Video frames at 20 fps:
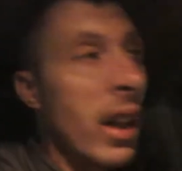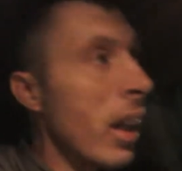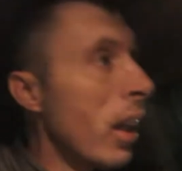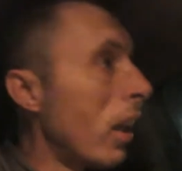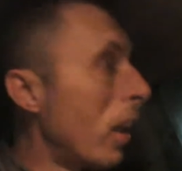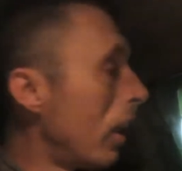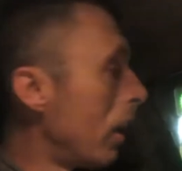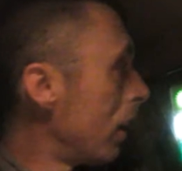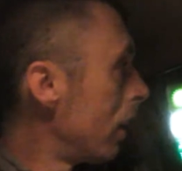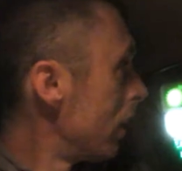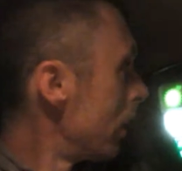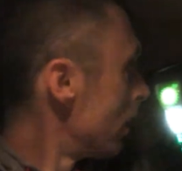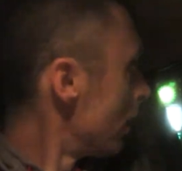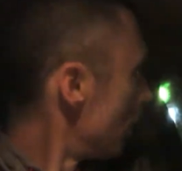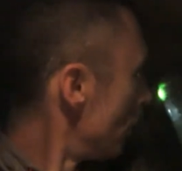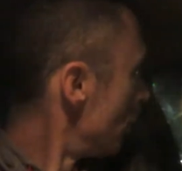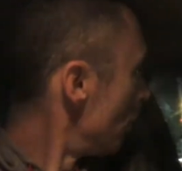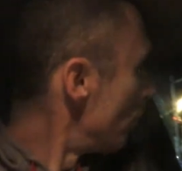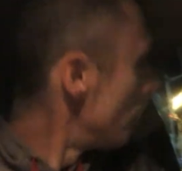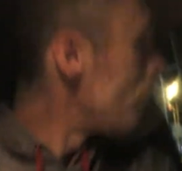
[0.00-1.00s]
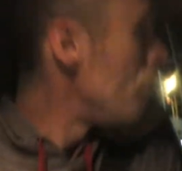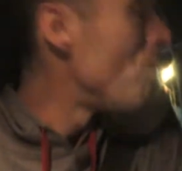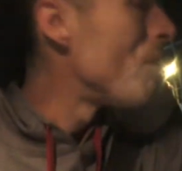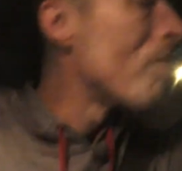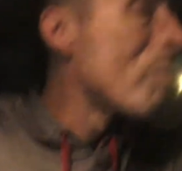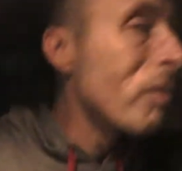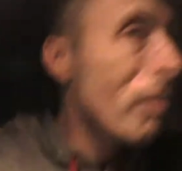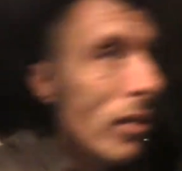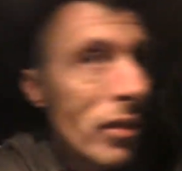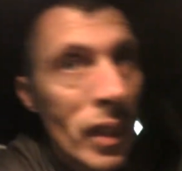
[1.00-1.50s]
uh,
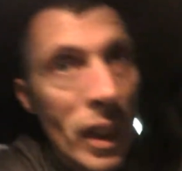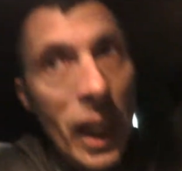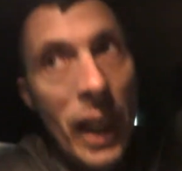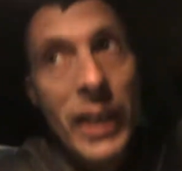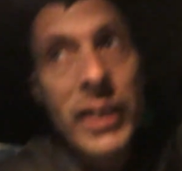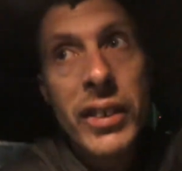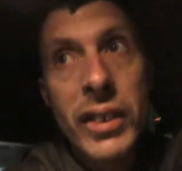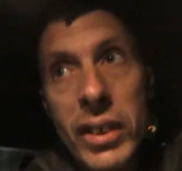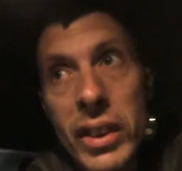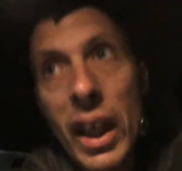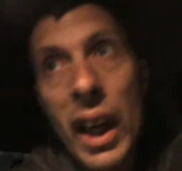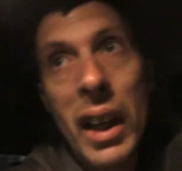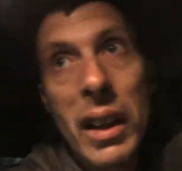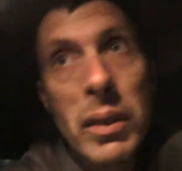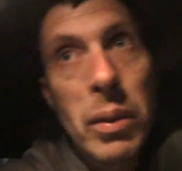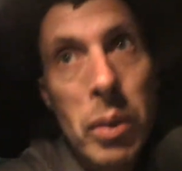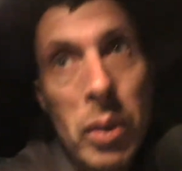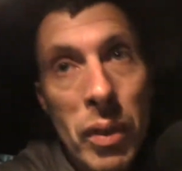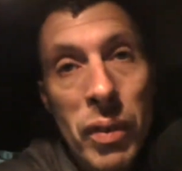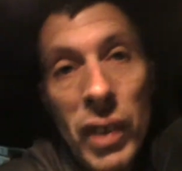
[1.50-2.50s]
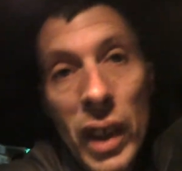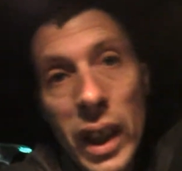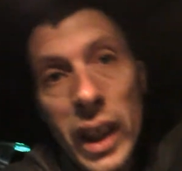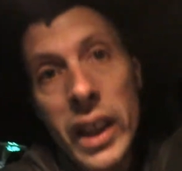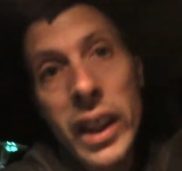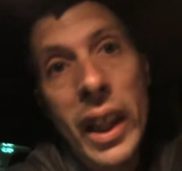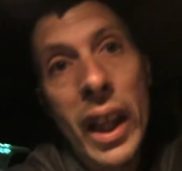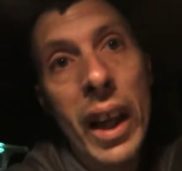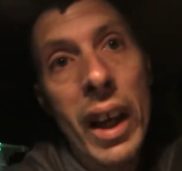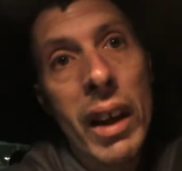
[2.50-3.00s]
as you guys will
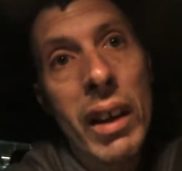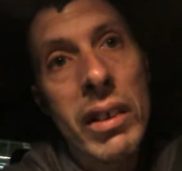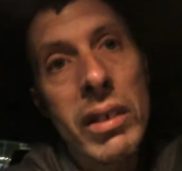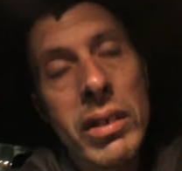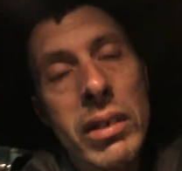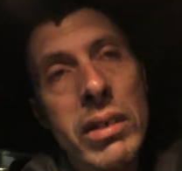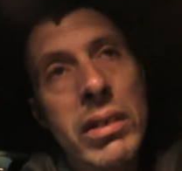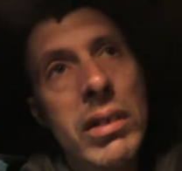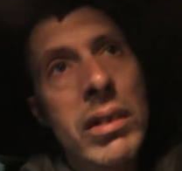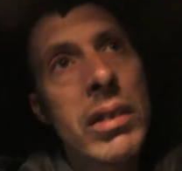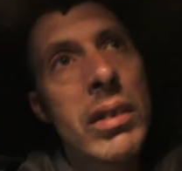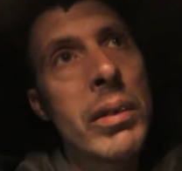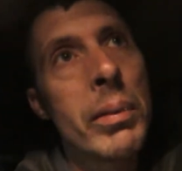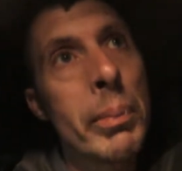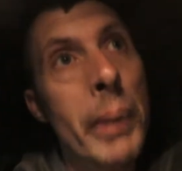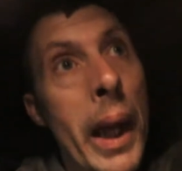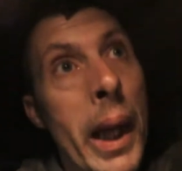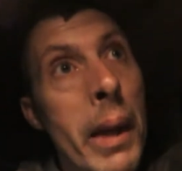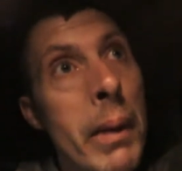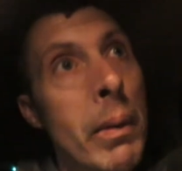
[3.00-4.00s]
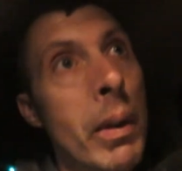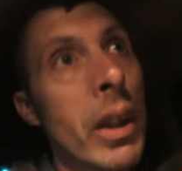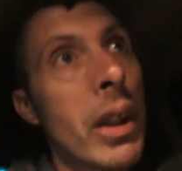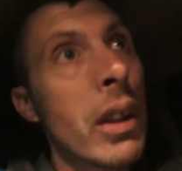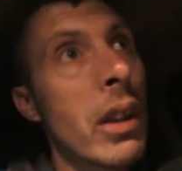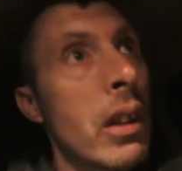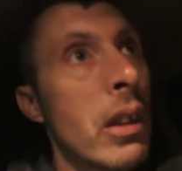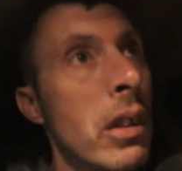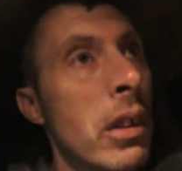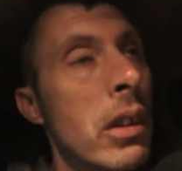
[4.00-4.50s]
find out, maybe
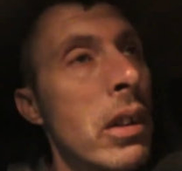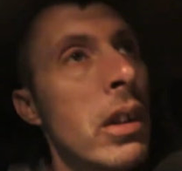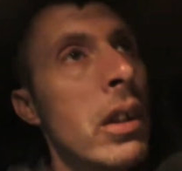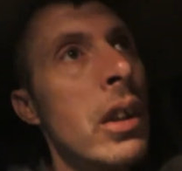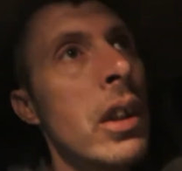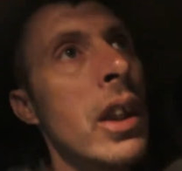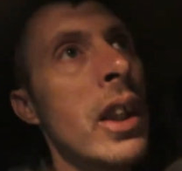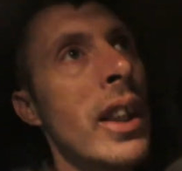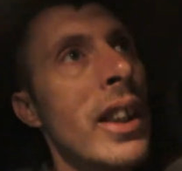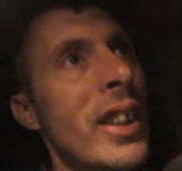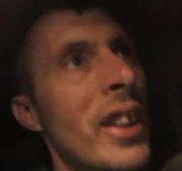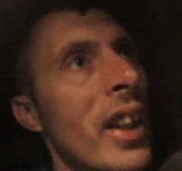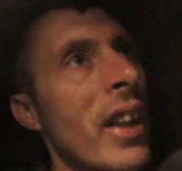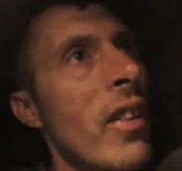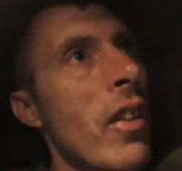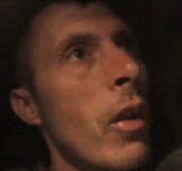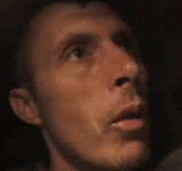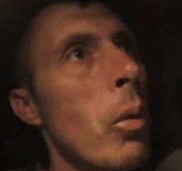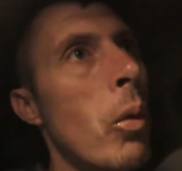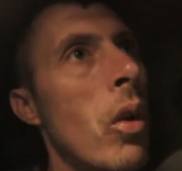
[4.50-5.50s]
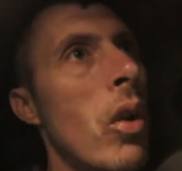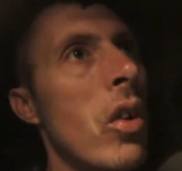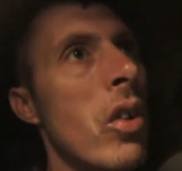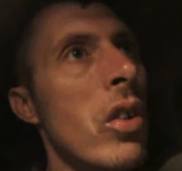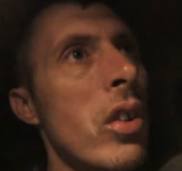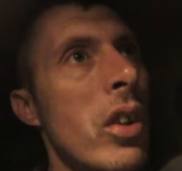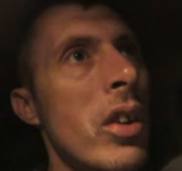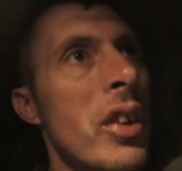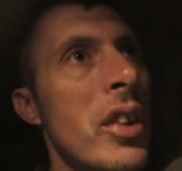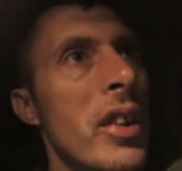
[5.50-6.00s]
it's in the
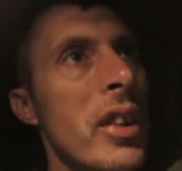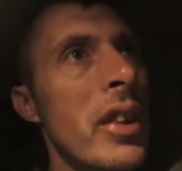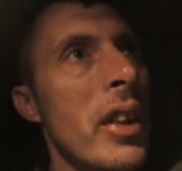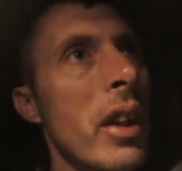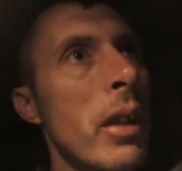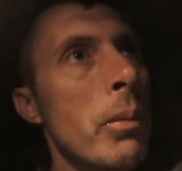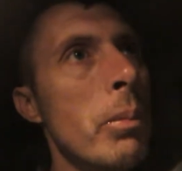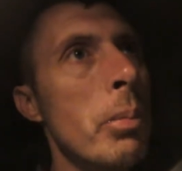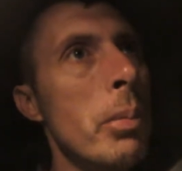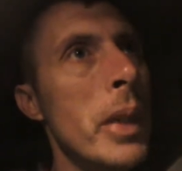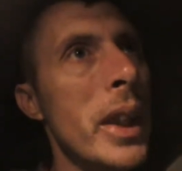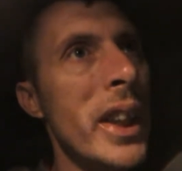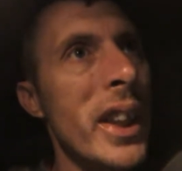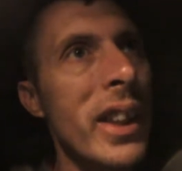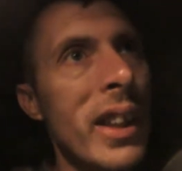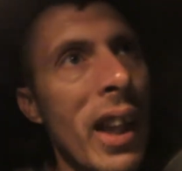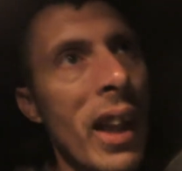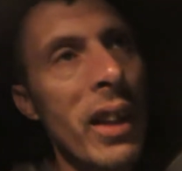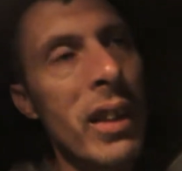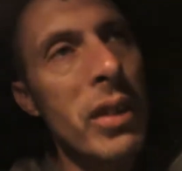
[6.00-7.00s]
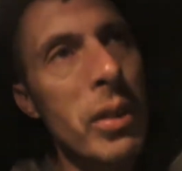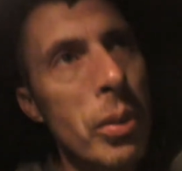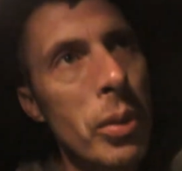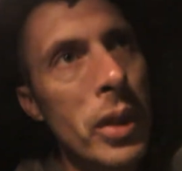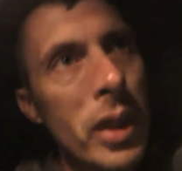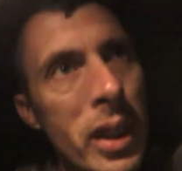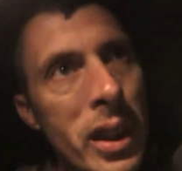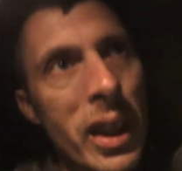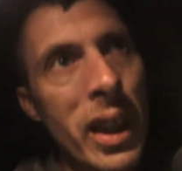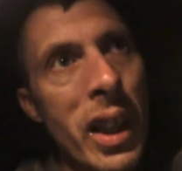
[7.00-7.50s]
works. Something big next
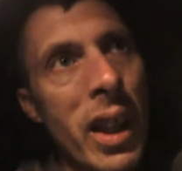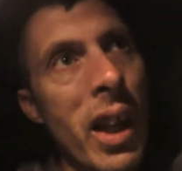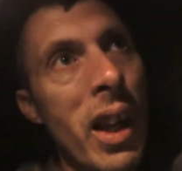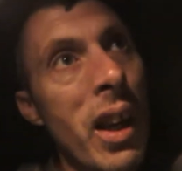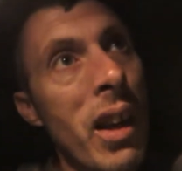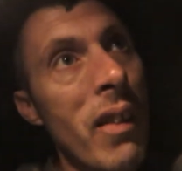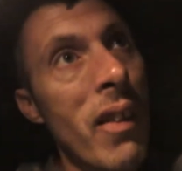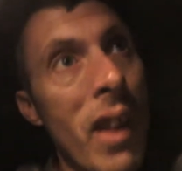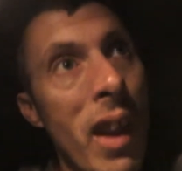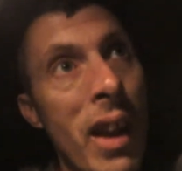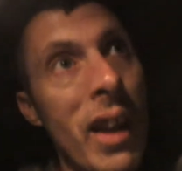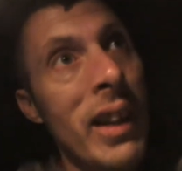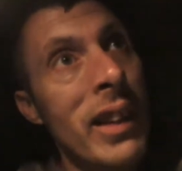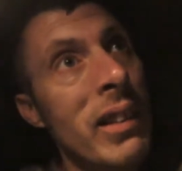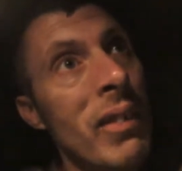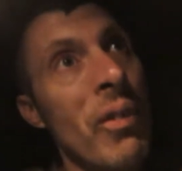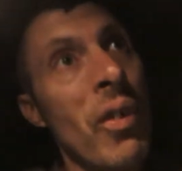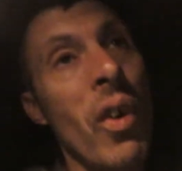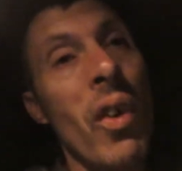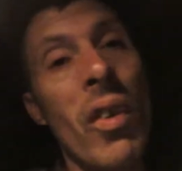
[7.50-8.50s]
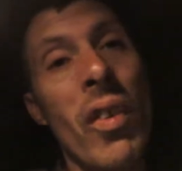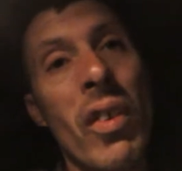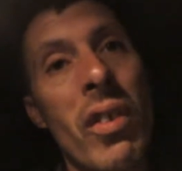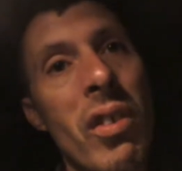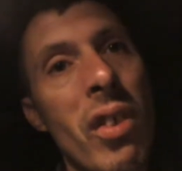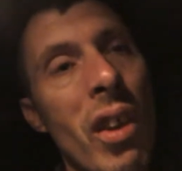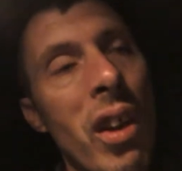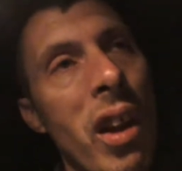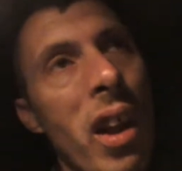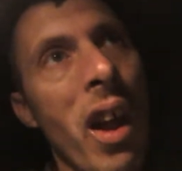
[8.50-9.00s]
weekend. It's Fourth of
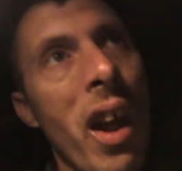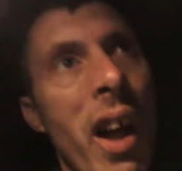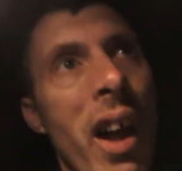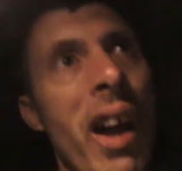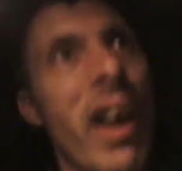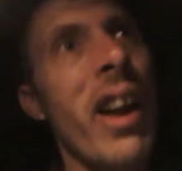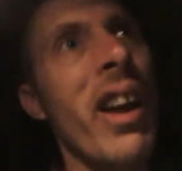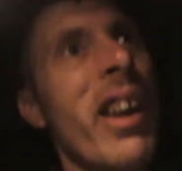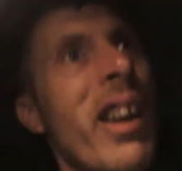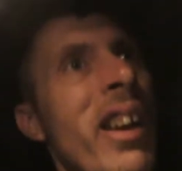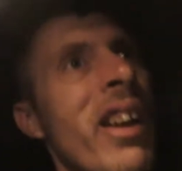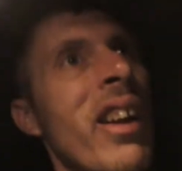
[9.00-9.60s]
July.